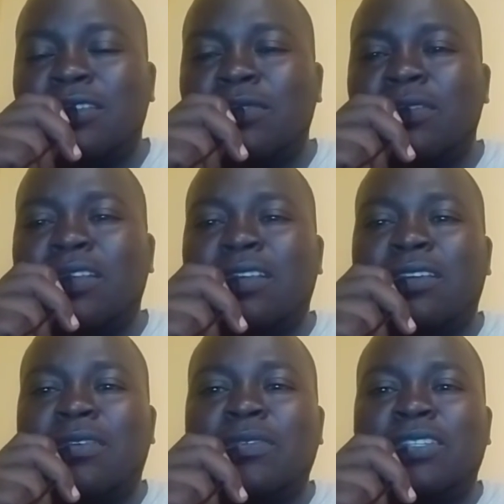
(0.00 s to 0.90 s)
to the
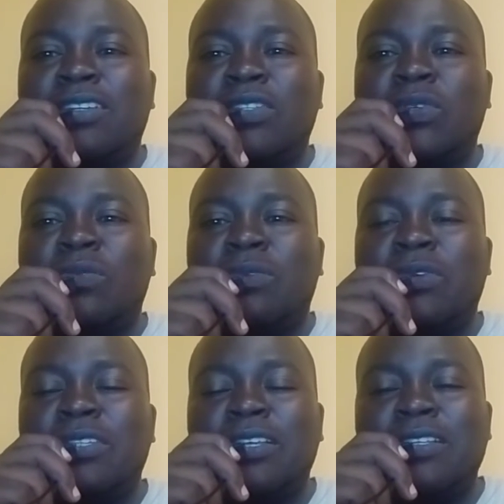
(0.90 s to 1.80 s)
construction
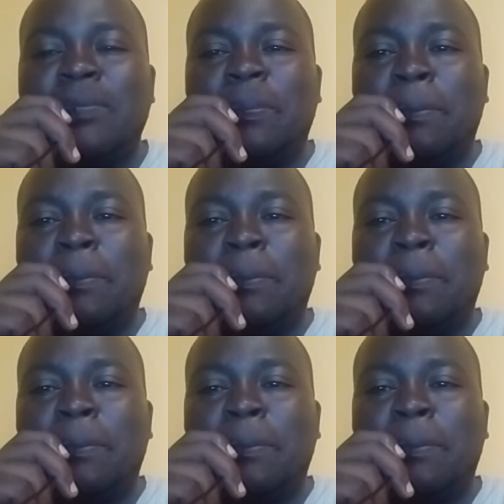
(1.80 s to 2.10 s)
process.